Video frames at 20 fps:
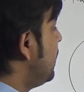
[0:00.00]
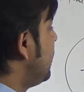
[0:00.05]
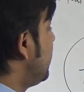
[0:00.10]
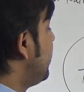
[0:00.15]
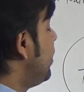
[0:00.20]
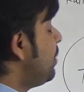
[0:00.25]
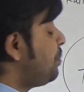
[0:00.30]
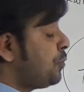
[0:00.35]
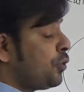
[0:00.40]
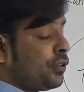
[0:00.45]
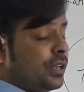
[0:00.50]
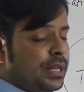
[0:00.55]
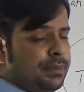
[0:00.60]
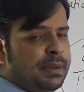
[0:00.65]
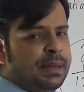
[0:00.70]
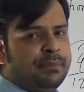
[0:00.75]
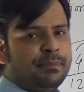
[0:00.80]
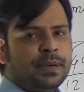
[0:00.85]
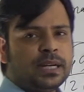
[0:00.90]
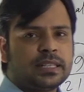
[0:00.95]
You have to
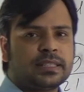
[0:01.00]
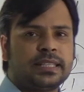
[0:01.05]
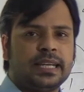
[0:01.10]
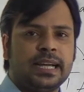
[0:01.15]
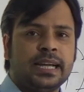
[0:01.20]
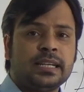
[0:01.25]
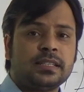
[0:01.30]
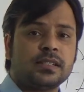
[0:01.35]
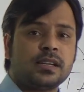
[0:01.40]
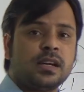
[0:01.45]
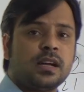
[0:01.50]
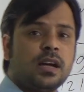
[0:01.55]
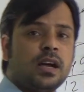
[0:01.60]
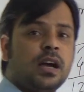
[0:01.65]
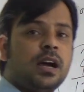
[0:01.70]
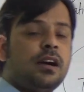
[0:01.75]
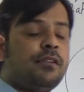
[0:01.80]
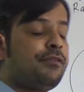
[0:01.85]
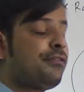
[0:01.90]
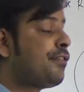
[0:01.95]
remember that
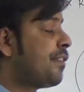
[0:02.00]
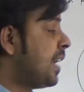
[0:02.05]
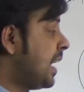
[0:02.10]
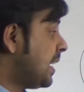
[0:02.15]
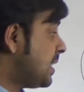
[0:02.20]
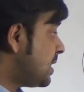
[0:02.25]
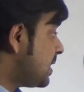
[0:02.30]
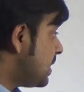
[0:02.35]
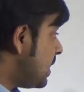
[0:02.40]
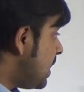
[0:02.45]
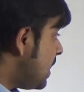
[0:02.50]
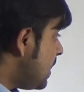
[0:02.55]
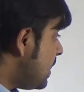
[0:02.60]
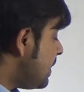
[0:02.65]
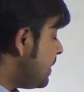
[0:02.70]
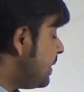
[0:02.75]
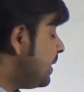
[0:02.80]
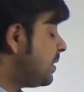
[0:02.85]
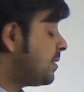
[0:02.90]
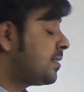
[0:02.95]
a fraction
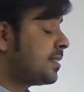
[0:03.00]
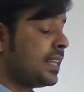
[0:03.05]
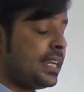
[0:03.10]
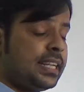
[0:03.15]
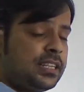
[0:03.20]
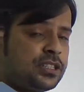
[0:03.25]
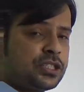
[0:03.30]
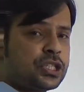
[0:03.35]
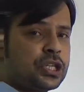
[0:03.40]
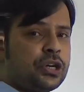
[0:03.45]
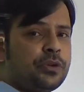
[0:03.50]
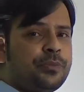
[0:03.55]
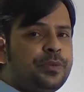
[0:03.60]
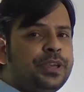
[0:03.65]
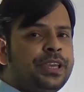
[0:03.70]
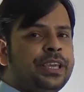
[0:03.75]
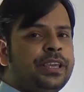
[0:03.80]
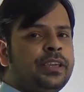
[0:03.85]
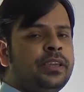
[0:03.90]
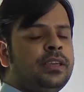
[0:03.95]
is said to
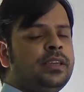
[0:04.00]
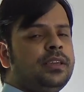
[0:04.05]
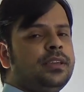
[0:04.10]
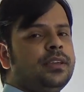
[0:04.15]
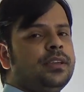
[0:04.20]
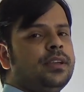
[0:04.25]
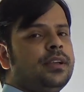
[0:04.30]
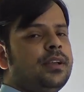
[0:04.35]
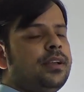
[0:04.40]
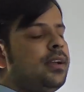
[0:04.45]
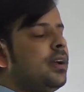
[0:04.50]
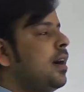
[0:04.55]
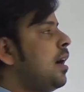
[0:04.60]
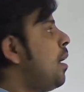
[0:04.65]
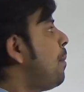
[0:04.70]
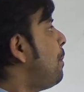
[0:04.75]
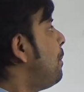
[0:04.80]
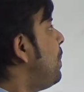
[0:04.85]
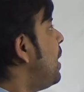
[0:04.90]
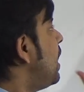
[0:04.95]
be
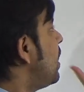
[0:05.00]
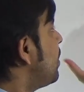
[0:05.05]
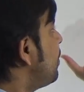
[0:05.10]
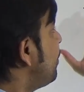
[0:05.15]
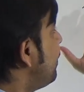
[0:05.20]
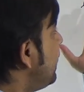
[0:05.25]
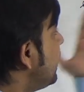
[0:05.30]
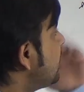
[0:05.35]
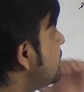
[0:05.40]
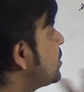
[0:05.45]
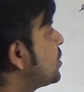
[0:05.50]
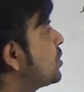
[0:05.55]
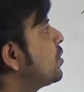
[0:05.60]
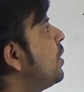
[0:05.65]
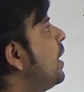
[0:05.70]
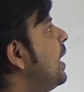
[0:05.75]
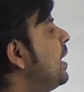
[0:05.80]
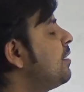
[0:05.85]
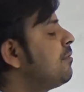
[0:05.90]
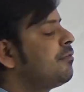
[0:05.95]
a perfect
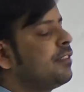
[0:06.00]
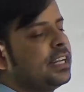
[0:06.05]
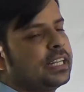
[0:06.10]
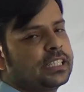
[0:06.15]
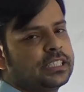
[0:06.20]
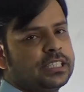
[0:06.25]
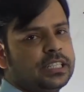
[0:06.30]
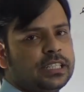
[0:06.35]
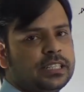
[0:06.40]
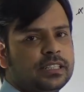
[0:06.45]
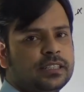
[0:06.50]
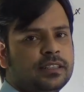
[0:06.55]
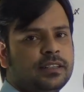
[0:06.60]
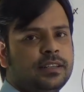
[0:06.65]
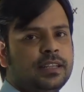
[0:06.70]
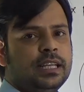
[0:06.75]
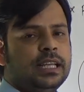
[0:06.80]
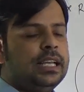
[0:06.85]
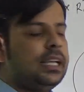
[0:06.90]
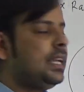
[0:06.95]
square fraction
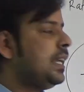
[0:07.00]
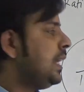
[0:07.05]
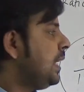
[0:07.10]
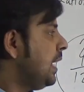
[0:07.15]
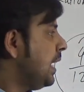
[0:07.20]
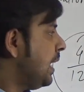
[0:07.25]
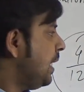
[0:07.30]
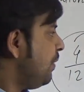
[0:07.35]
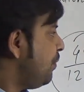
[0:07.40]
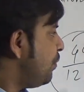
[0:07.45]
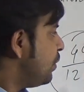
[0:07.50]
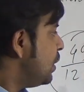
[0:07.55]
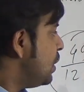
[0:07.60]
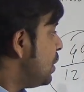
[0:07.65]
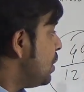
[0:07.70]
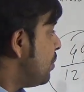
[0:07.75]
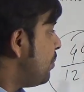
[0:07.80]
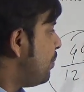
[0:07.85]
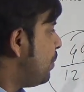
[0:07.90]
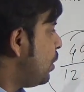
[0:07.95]
if
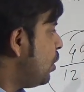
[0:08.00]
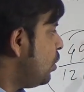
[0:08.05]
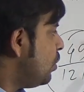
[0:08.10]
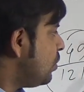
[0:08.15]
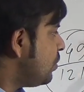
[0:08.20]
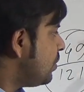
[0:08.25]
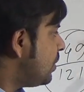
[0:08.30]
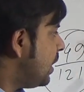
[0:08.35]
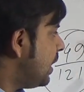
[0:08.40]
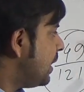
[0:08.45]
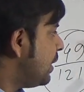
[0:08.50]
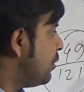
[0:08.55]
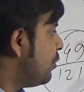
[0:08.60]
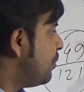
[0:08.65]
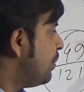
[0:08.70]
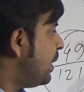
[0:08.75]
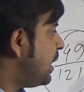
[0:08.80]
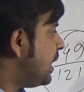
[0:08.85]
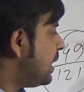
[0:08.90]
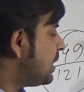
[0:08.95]
both the
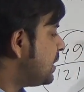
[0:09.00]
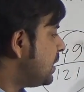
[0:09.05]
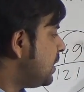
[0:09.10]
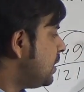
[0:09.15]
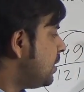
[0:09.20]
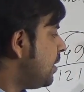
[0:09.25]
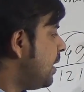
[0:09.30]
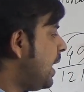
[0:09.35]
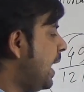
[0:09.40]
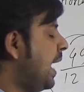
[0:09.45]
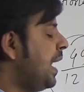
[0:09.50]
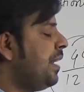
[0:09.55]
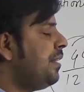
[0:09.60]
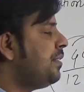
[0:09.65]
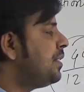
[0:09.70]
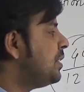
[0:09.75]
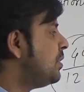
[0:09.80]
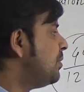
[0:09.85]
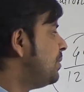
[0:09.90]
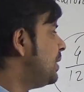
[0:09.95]
numerator
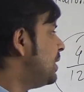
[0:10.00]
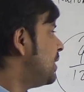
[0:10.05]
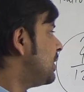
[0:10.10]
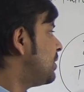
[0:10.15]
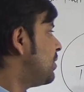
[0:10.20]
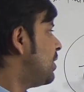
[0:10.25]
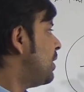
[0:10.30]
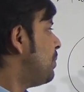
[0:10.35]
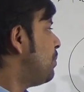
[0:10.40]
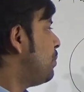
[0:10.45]
and denominator,